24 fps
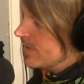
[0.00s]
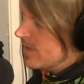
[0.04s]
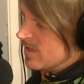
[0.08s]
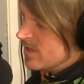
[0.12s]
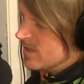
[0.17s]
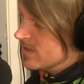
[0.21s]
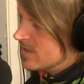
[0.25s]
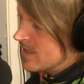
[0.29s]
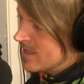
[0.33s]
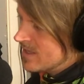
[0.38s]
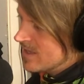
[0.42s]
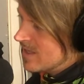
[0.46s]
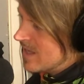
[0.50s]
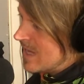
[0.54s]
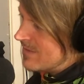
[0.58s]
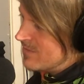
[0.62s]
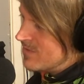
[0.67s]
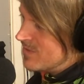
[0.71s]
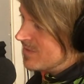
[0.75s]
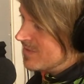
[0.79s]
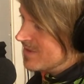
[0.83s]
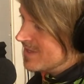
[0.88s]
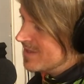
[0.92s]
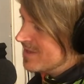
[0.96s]
just like
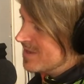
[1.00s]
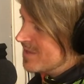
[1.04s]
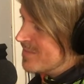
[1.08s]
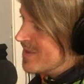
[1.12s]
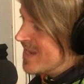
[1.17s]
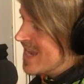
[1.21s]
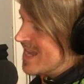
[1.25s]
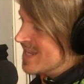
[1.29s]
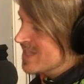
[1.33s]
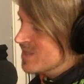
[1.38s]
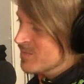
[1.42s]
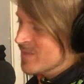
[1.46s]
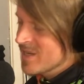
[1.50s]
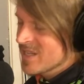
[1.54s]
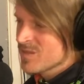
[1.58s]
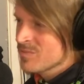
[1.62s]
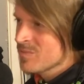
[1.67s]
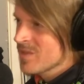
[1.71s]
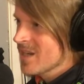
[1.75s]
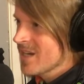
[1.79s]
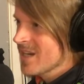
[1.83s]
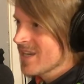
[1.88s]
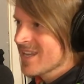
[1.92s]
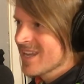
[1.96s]
the band's best
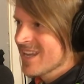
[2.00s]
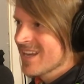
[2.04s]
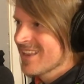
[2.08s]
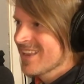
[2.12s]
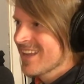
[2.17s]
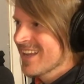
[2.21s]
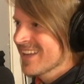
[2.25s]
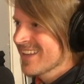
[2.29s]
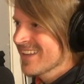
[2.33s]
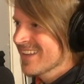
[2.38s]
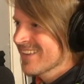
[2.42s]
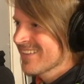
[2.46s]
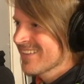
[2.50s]
buddy kind of thing.